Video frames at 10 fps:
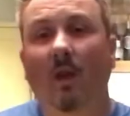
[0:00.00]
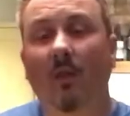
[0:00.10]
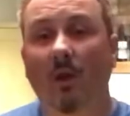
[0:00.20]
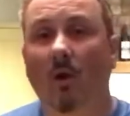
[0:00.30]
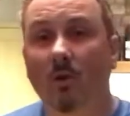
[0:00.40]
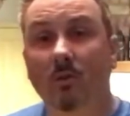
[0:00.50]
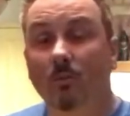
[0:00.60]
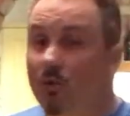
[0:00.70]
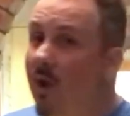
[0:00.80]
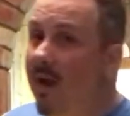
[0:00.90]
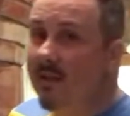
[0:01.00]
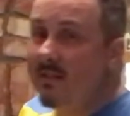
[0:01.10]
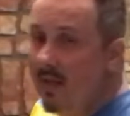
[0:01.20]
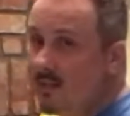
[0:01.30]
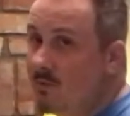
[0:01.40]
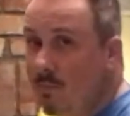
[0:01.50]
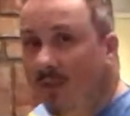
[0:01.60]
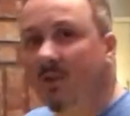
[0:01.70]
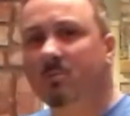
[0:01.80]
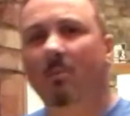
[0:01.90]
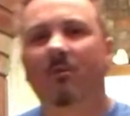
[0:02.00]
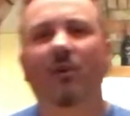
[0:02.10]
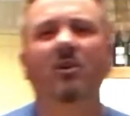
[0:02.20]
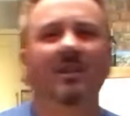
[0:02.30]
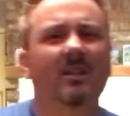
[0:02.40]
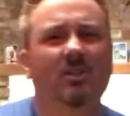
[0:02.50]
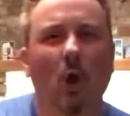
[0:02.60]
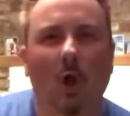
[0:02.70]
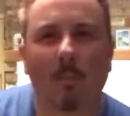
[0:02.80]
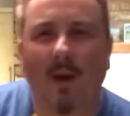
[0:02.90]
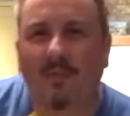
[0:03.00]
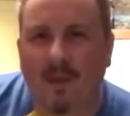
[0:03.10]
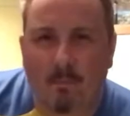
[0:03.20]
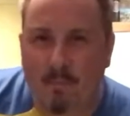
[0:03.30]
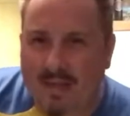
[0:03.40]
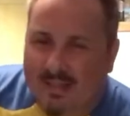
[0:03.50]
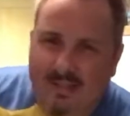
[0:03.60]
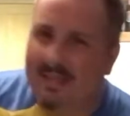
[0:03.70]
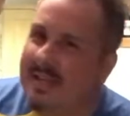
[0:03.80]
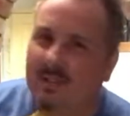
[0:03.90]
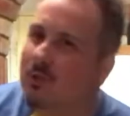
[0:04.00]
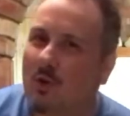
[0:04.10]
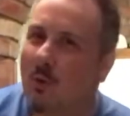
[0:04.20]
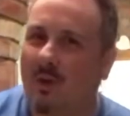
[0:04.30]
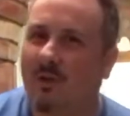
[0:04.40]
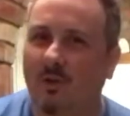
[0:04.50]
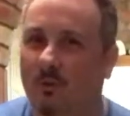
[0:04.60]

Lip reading: there are some tried and tested methods, but first let's talk about them myths, things you don't want to do.